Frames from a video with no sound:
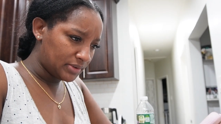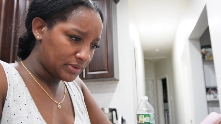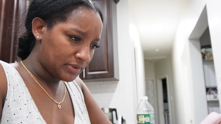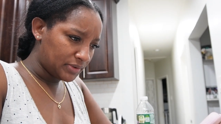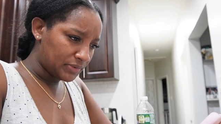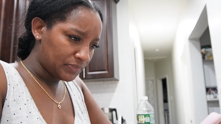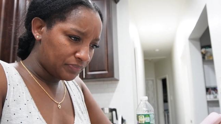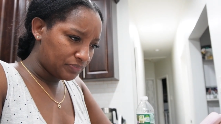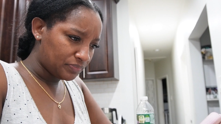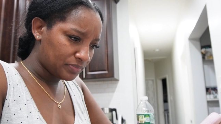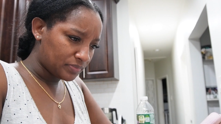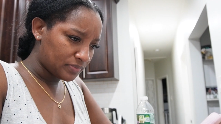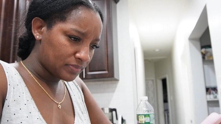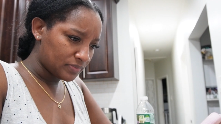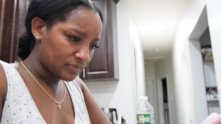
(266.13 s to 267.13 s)

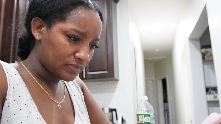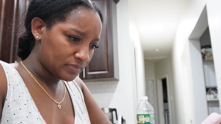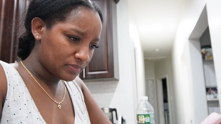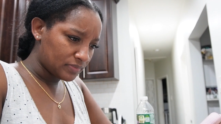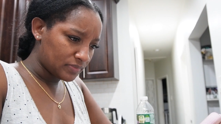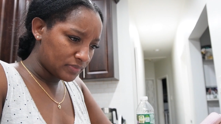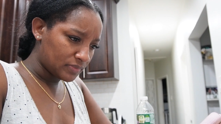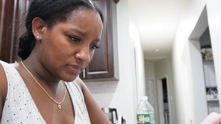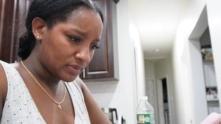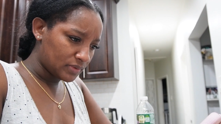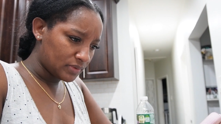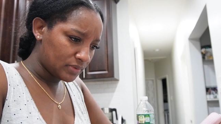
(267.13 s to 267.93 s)
(silence)